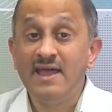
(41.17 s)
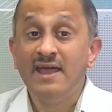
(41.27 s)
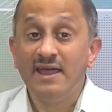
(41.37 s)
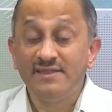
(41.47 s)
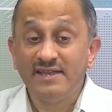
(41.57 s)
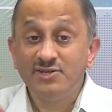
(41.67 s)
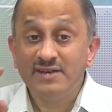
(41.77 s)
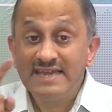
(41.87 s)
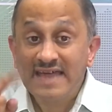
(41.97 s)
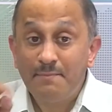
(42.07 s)

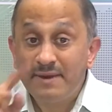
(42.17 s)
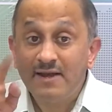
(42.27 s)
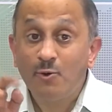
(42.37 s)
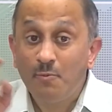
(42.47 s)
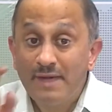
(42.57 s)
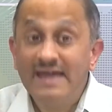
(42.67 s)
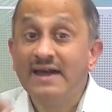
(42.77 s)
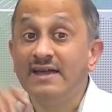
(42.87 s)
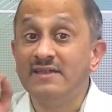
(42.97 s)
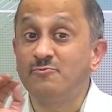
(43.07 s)
Essentially, capital
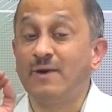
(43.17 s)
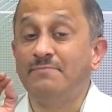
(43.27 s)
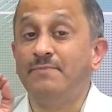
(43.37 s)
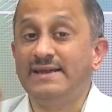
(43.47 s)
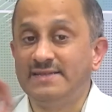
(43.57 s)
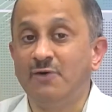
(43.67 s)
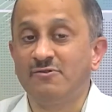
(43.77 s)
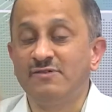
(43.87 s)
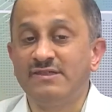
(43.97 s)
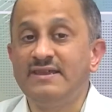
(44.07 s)
omega is 1 by tau,
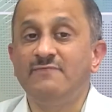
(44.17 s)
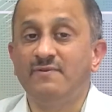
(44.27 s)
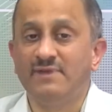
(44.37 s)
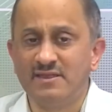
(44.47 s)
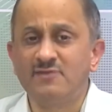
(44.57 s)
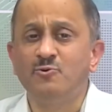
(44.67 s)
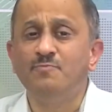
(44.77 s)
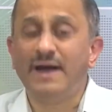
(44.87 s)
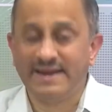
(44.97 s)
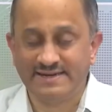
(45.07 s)
so there is an equivalence, 2
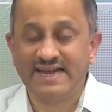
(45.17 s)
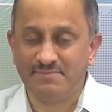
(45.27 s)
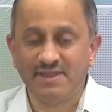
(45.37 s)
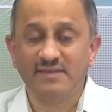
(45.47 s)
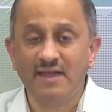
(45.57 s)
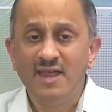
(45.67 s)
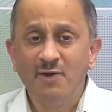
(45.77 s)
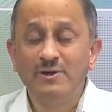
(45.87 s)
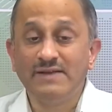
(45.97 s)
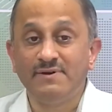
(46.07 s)
pi times,
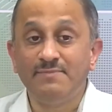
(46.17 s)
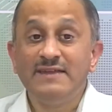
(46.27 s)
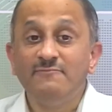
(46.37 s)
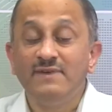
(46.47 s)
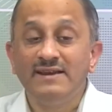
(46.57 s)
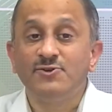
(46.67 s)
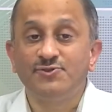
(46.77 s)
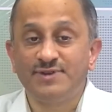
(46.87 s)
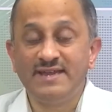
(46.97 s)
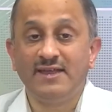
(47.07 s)
whatever, but equivalent to
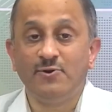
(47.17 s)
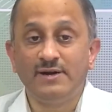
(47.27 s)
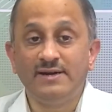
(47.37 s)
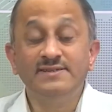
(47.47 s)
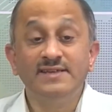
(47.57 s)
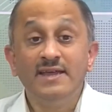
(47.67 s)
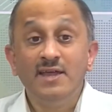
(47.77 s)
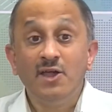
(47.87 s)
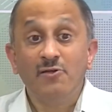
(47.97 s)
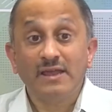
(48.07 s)
3 kilohertz.
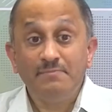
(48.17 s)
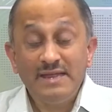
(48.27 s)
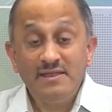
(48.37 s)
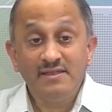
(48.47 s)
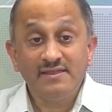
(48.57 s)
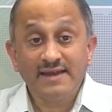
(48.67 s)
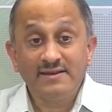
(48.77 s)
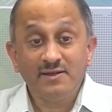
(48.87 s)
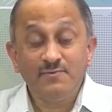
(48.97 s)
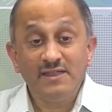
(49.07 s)
So that means that
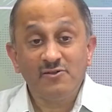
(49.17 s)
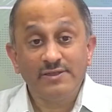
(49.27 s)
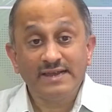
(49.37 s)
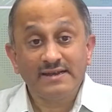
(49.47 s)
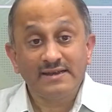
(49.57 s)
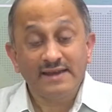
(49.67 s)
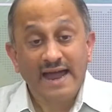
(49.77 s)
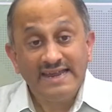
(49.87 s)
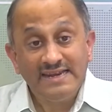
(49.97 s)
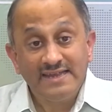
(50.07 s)
we saw that
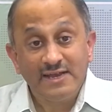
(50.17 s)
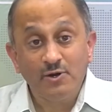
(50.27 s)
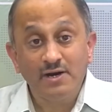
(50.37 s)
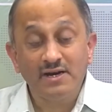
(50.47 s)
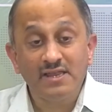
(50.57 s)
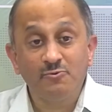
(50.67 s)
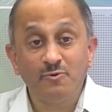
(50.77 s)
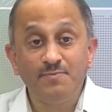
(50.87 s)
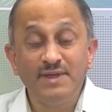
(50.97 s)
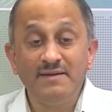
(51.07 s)
9 kilohertz
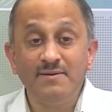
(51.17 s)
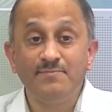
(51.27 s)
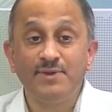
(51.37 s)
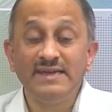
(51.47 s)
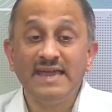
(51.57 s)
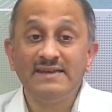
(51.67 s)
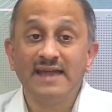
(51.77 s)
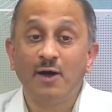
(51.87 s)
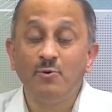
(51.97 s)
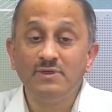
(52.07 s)
would be bringing
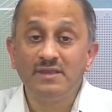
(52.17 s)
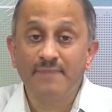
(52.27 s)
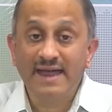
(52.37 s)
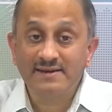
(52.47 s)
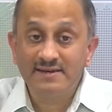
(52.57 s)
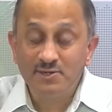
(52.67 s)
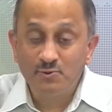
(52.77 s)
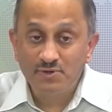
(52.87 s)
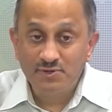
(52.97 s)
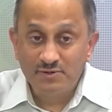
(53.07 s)
down the
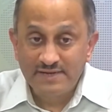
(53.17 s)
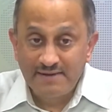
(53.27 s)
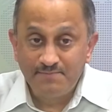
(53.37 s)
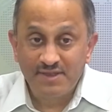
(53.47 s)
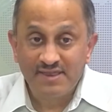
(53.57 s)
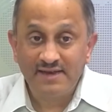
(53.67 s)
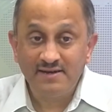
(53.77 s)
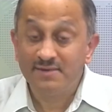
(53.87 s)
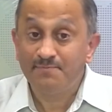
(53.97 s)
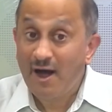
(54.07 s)
magnitude to 10%,
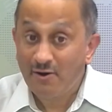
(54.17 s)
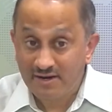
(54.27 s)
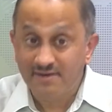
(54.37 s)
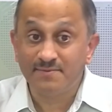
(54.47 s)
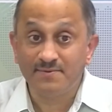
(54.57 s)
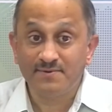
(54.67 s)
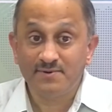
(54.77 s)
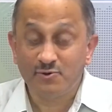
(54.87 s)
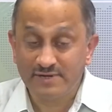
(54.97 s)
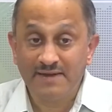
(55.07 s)
the power
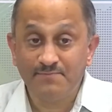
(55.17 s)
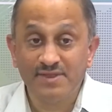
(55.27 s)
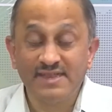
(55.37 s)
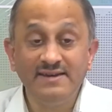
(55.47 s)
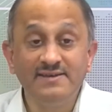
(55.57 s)
to 10%.